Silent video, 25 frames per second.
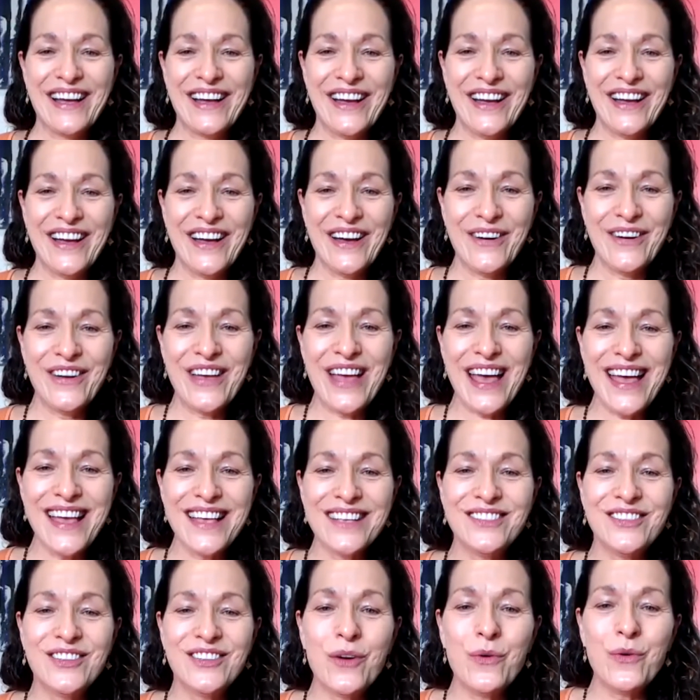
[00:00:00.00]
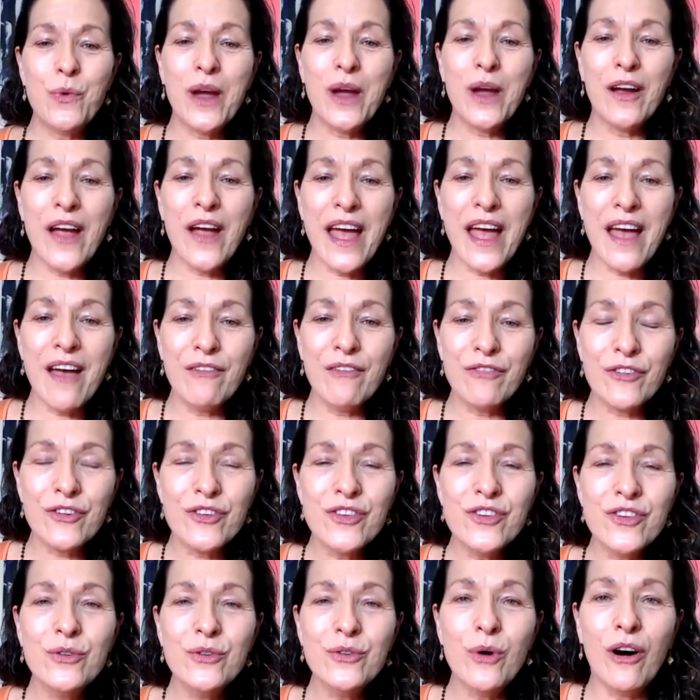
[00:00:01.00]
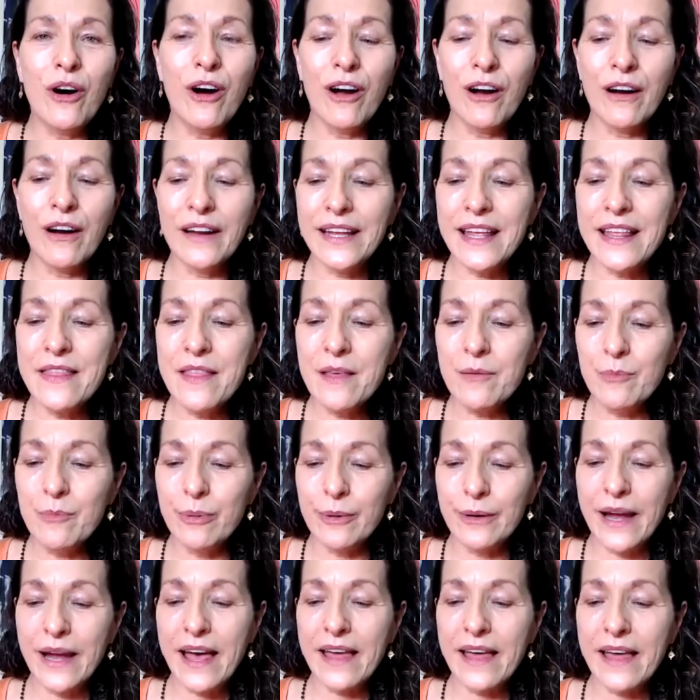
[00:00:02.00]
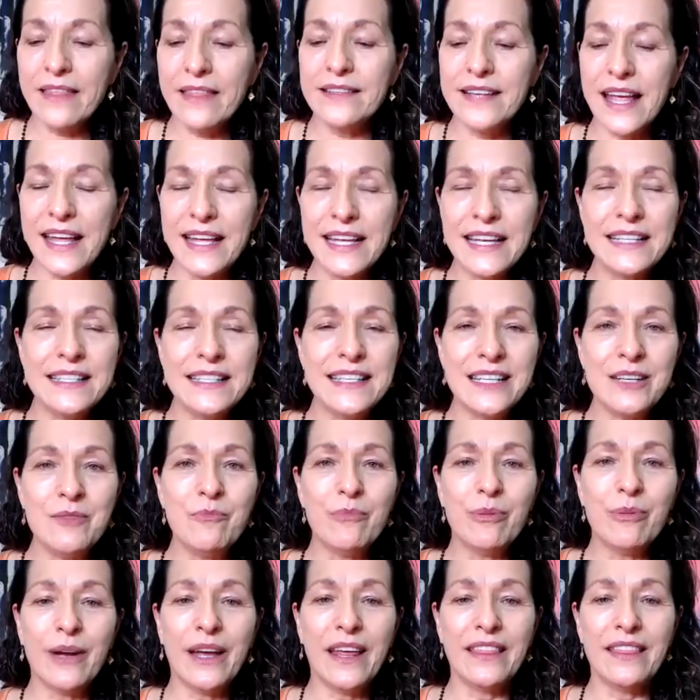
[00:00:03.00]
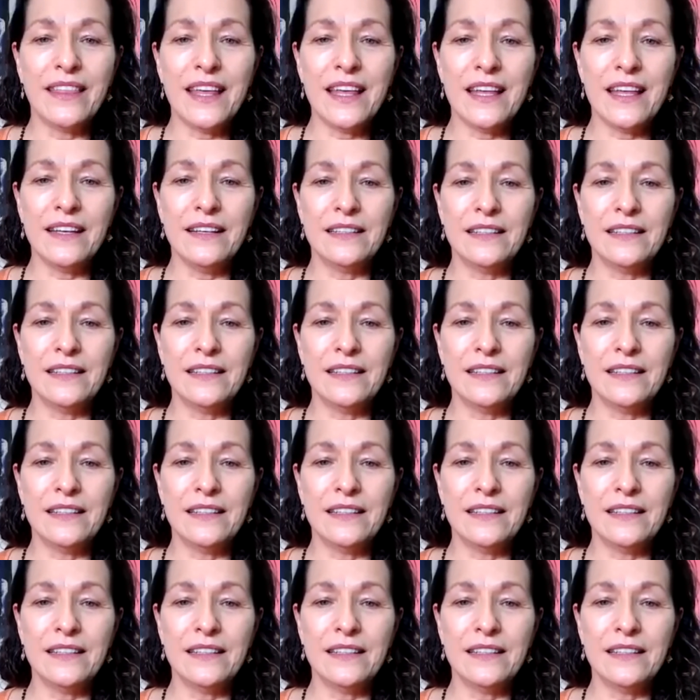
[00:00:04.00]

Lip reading: Okay, so wherever you are in the breath, take a deep breath in.